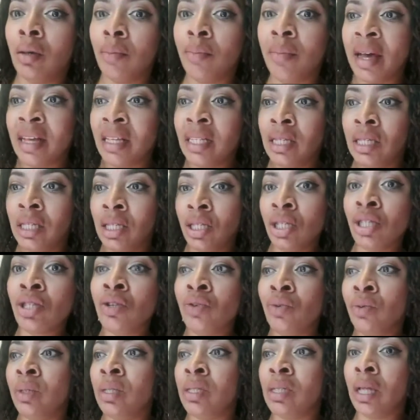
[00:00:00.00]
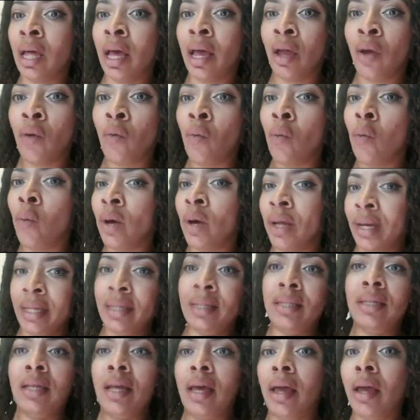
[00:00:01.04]
my sister was like, What
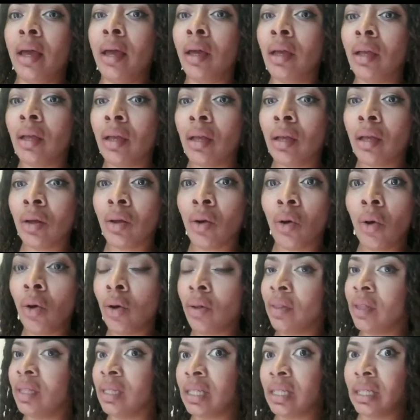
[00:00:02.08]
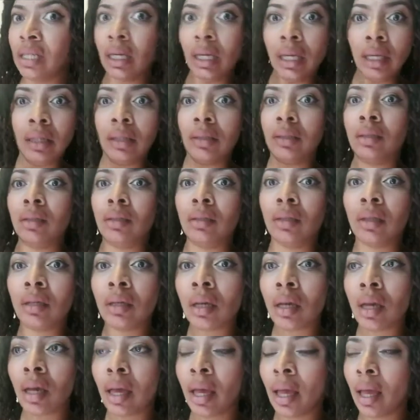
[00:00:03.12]
is that on the seat?
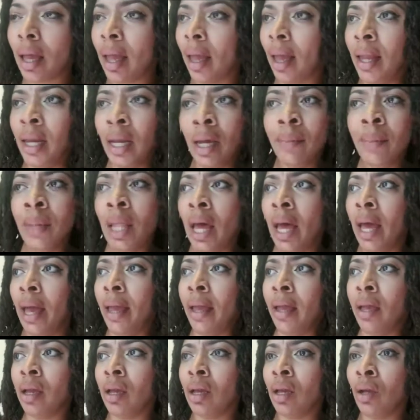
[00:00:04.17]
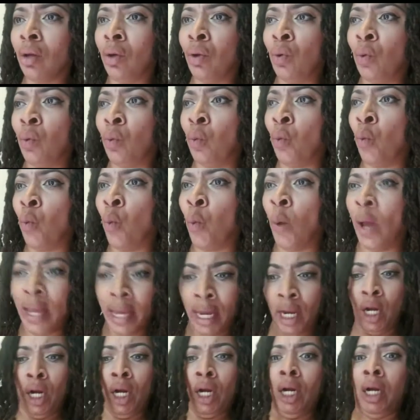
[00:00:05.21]
And I'm like,
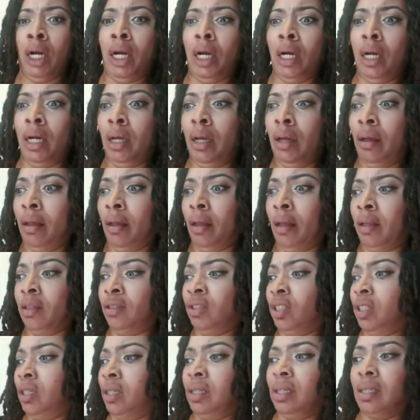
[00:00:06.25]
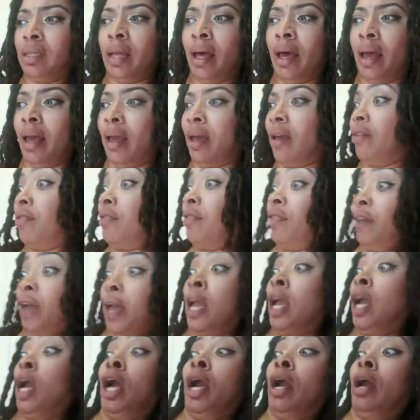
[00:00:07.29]
Where? And she's like,
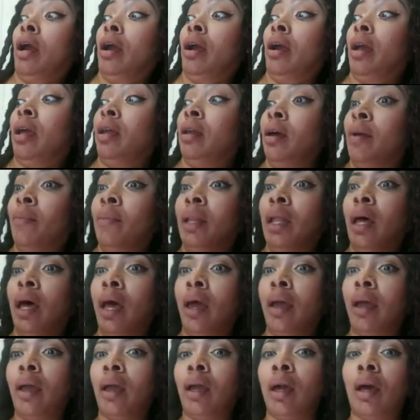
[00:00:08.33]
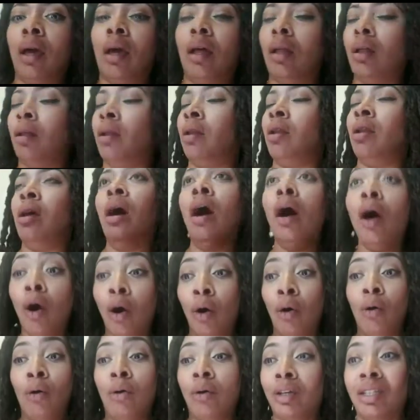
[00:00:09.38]
There. And I'm like,
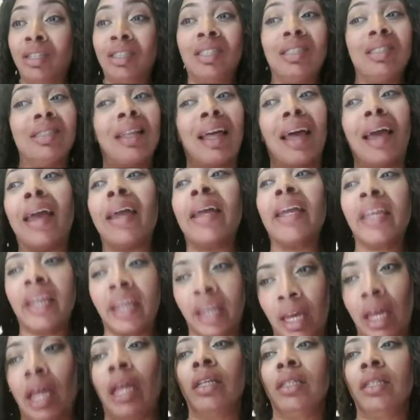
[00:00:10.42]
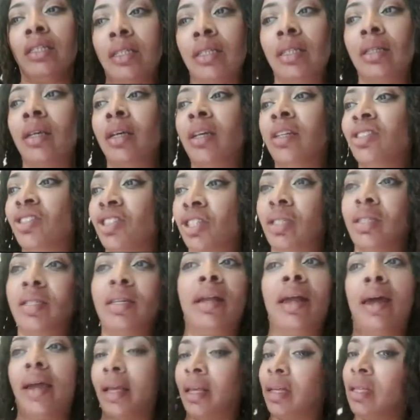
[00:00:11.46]
No. And she's like, Yes. And she
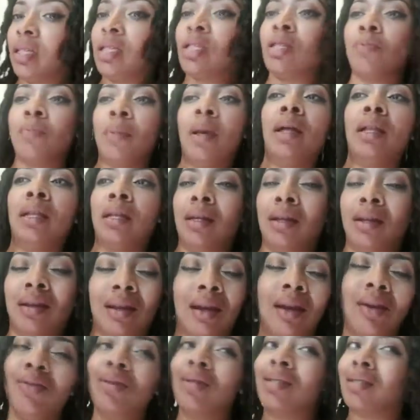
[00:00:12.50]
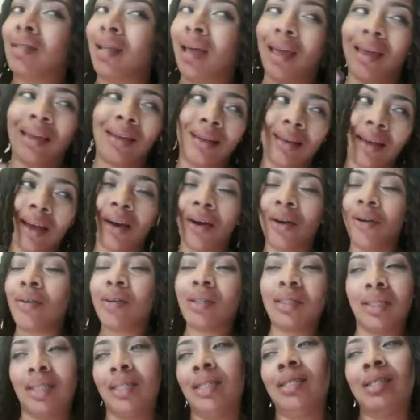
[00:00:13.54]
said, I can smell it. And I was like, No.
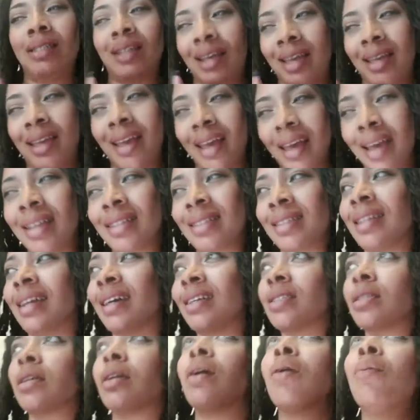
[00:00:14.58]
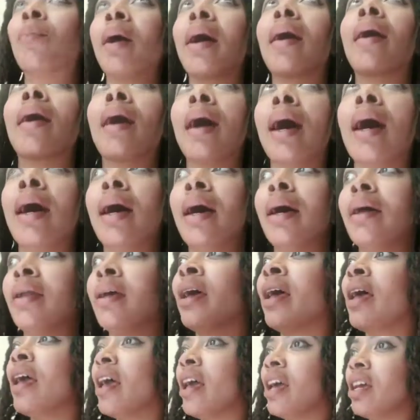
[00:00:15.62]
And she said, Yes. And I said, Oh my God.
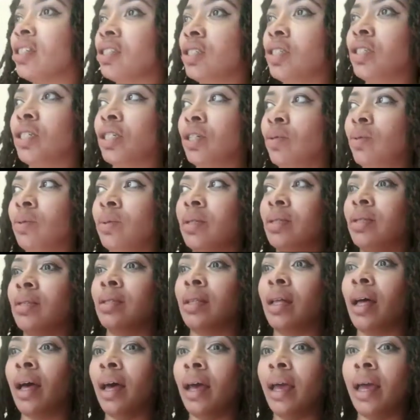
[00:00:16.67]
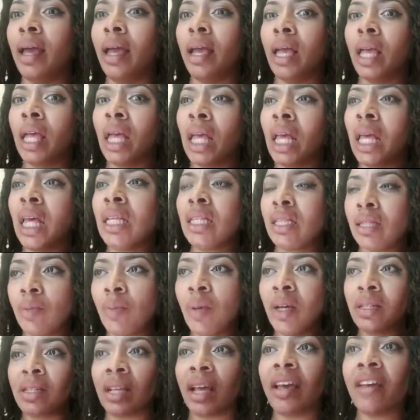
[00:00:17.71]
And she was like, It
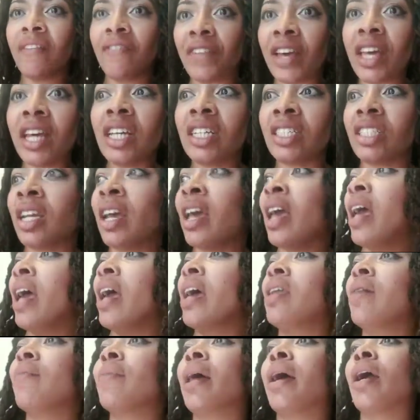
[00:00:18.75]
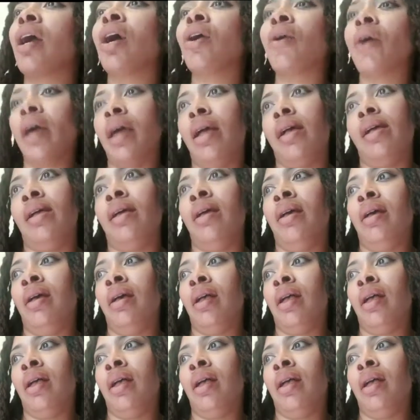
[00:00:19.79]
smells like fish. And I'm like, Okay.